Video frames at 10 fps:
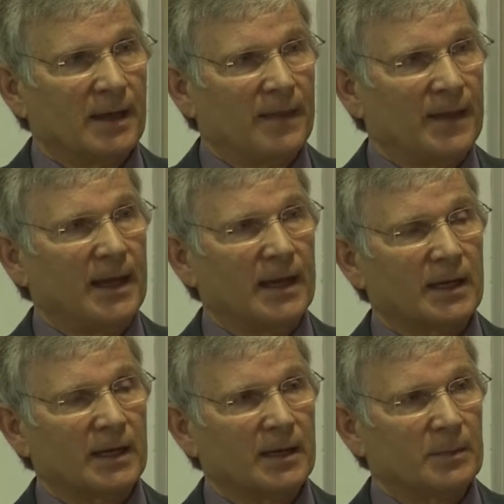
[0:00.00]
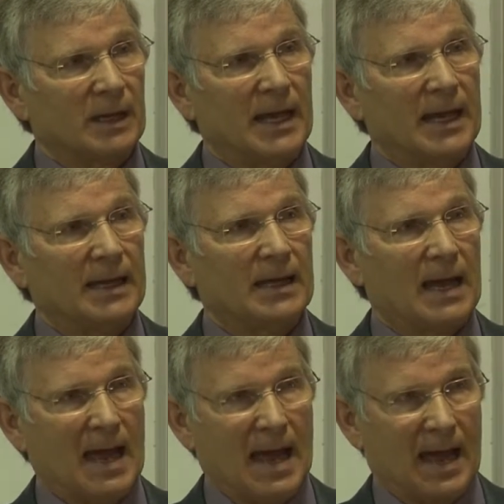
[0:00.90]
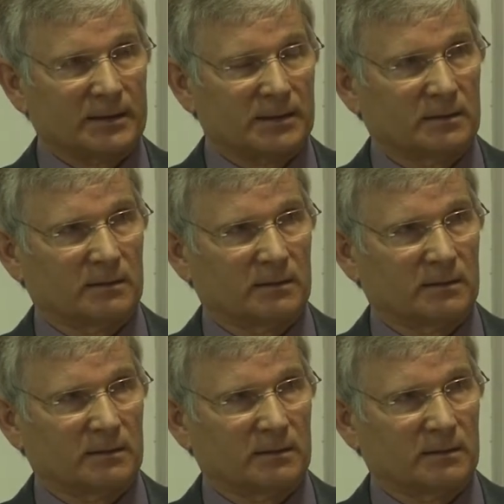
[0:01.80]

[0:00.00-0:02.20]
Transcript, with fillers: think, plan, act